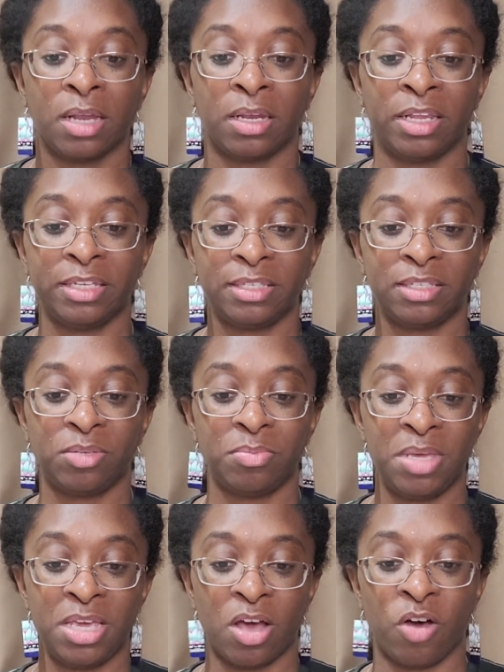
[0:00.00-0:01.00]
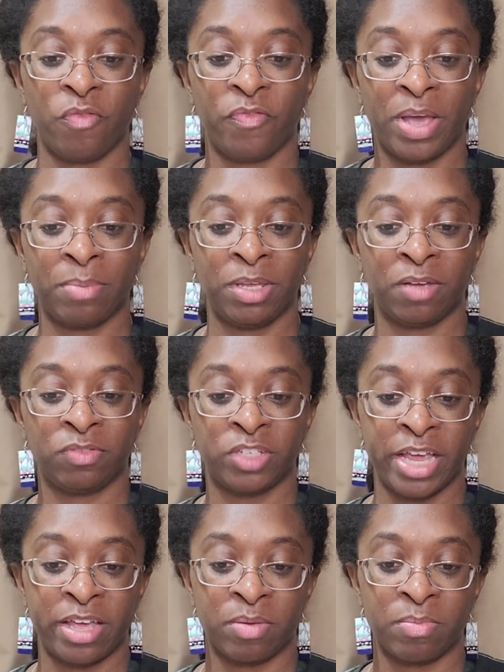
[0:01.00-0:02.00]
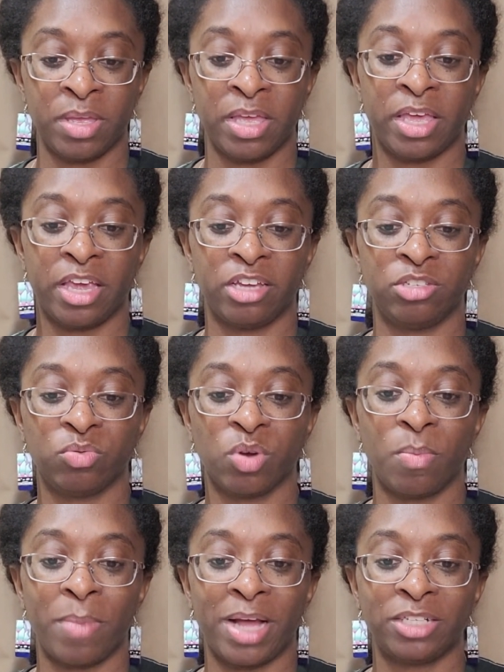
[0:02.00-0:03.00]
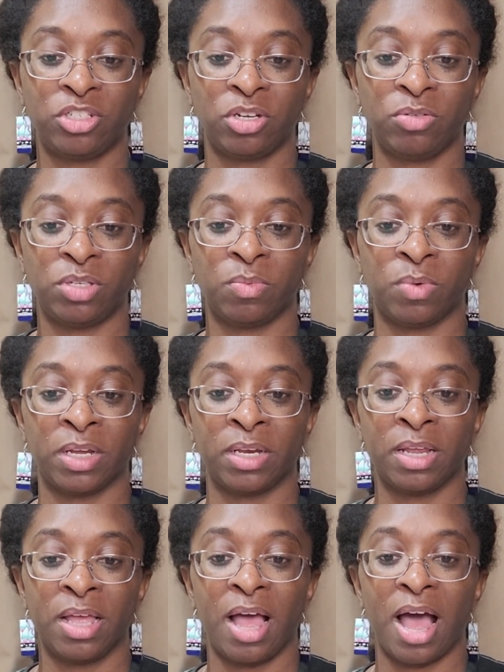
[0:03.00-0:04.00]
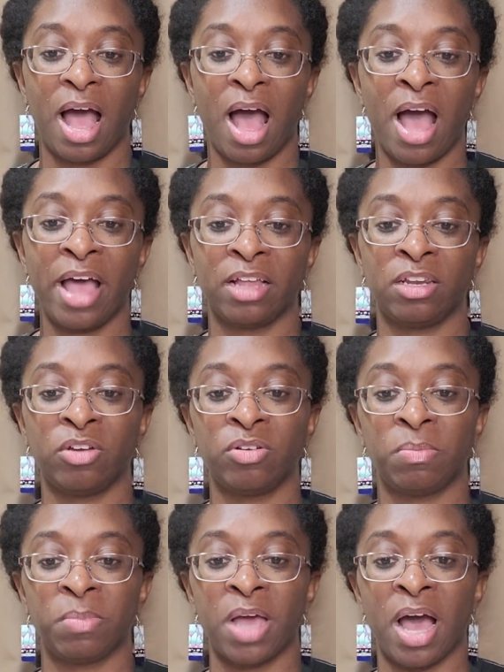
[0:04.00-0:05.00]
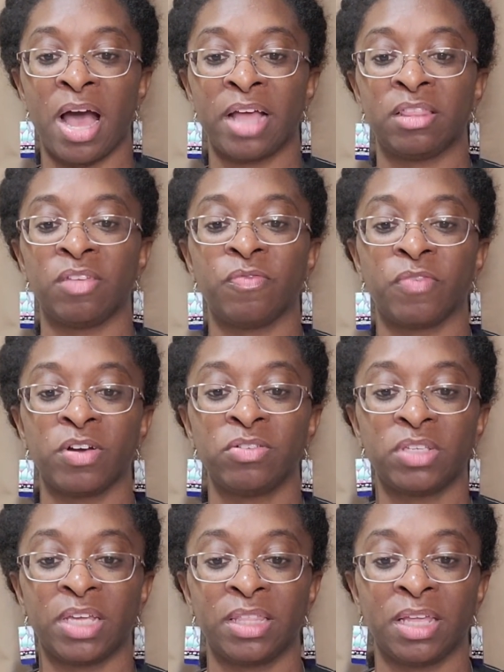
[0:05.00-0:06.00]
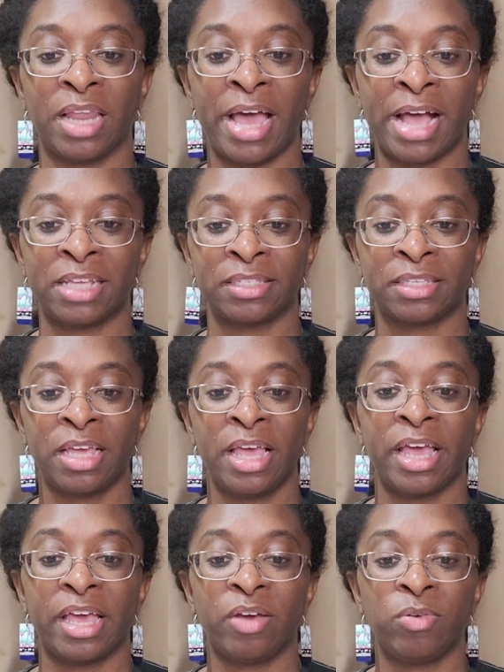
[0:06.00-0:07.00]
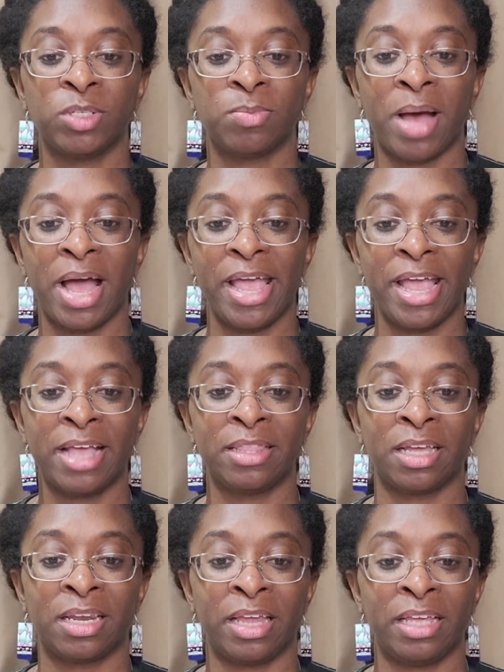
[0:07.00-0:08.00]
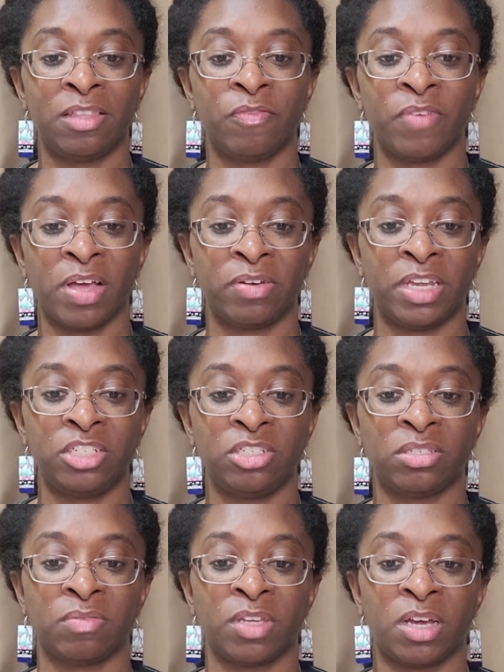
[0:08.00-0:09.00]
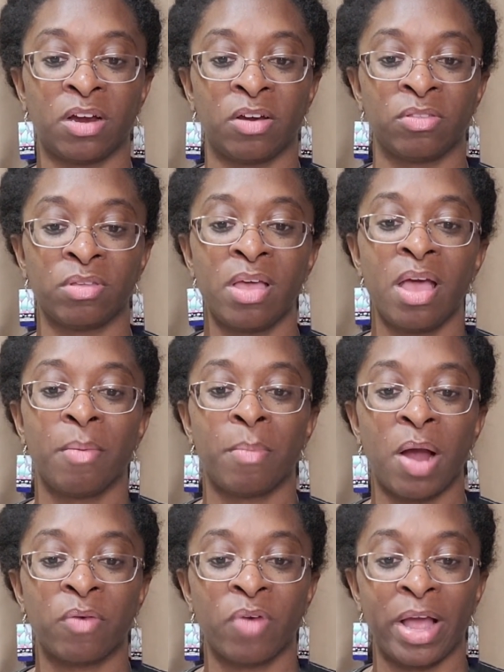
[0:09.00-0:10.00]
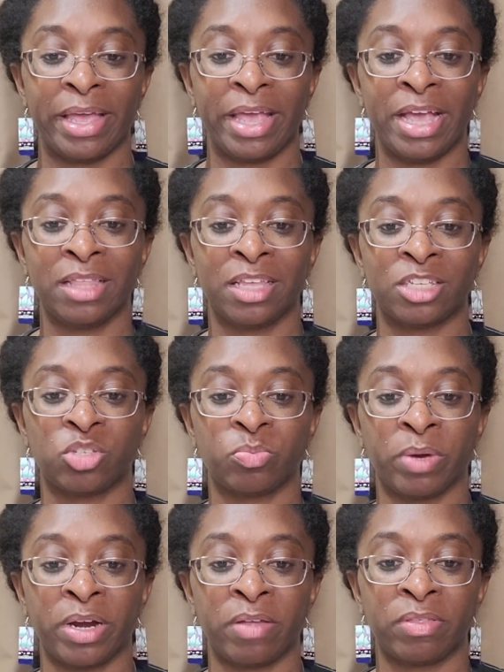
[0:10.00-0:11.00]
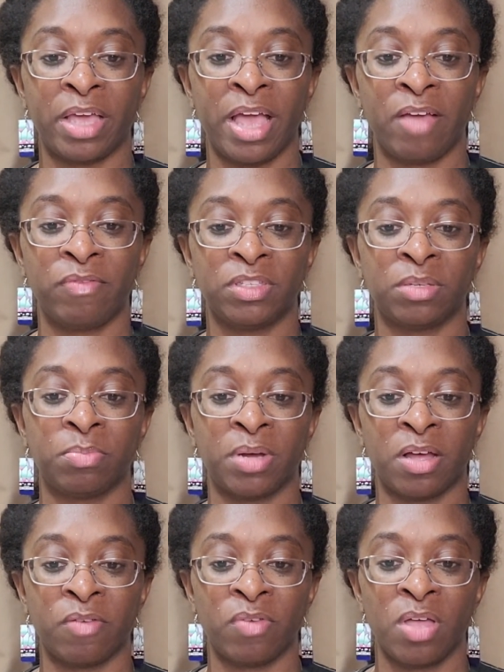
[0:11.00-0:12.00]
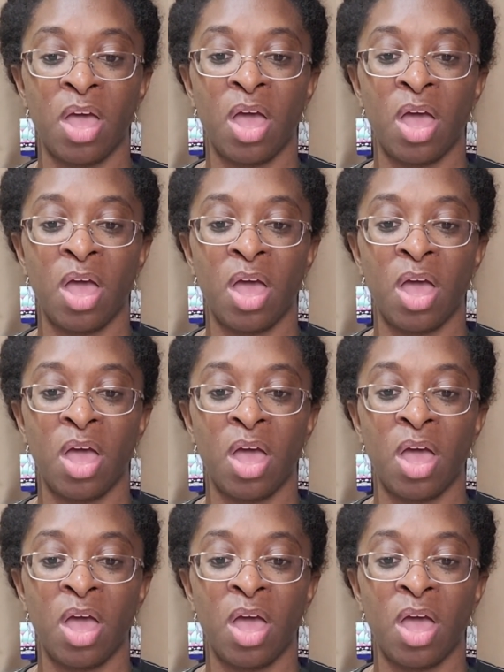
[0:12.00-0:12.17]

Listen to me, O family of Jacob, Israel, my chosen one. I alone am God, the first and the last. It was my hand that laid the foundations of the earth, my right hand that spread out the heavens above.